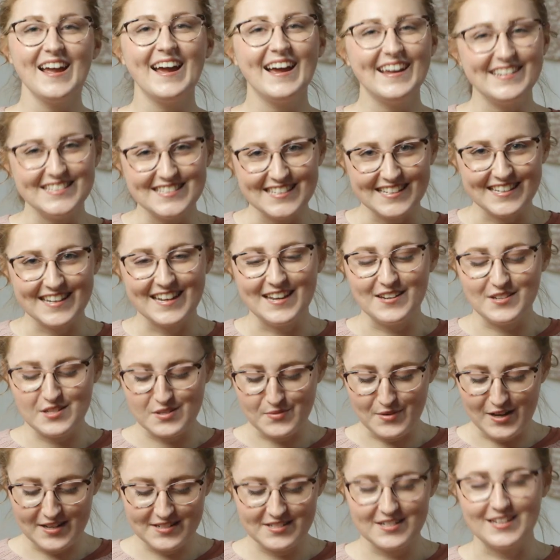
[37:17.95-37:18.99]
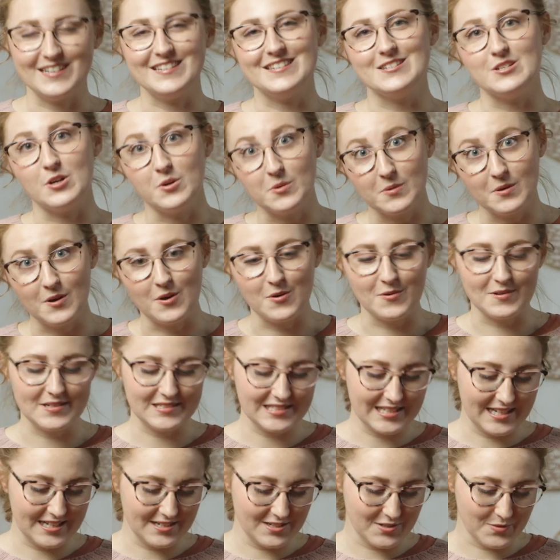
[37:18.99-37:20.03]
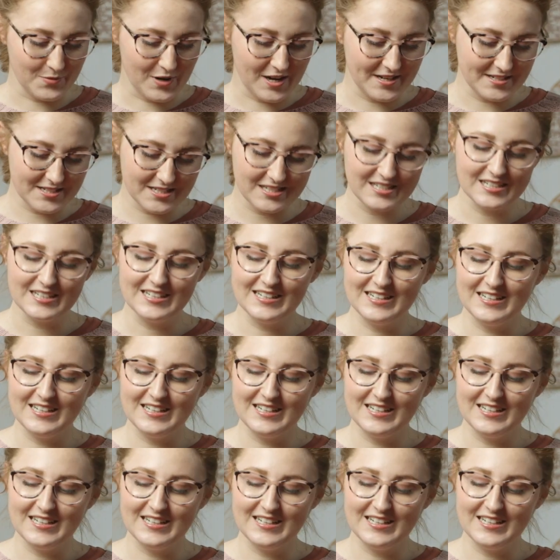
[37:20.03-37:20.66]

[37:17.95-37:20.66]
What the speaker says: I did gauge swatch. I don't always gauge swatch.